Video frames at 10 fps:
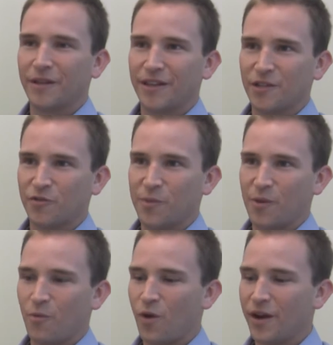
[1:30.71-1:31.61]
big things for me.
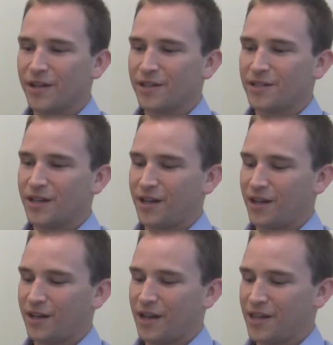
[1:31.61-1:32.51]
One is
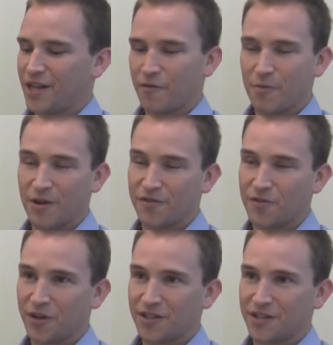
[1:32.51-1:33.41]
I think everybody's
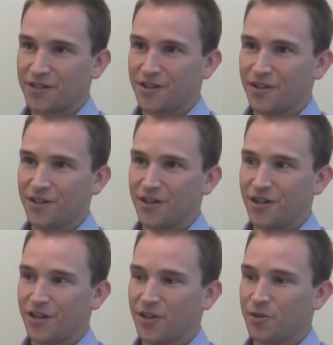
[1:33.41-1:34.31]
focus is on
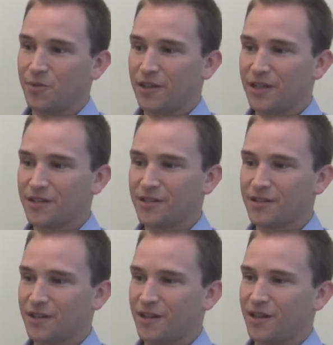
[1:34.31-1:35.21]
the
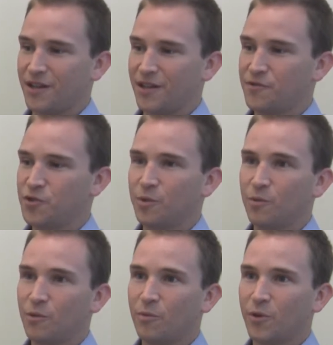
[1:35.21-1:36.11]
release of
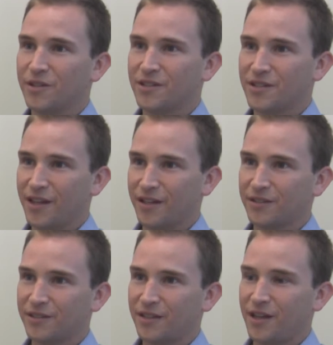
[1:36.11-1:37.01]
Joomla
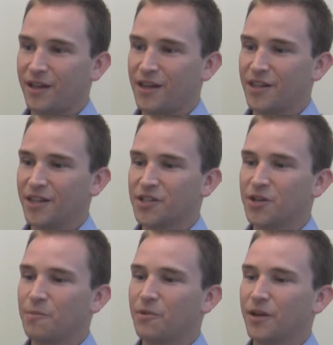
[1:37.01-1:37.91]
1.6. I think that's
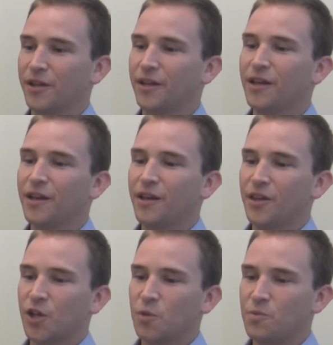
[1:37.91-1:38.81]
going to bring
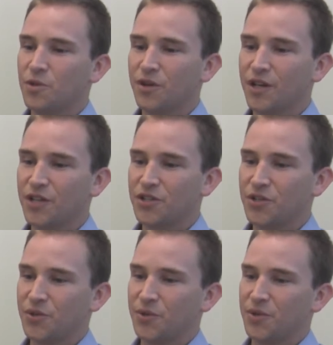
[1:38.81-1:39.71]
the community
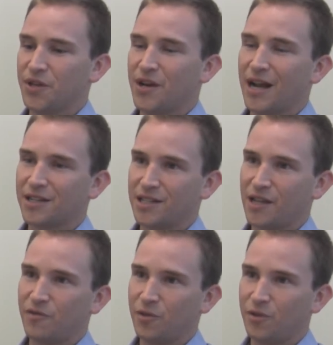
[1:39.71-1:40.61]
to the next
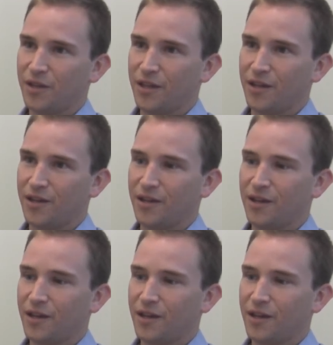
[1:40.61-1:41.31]
level in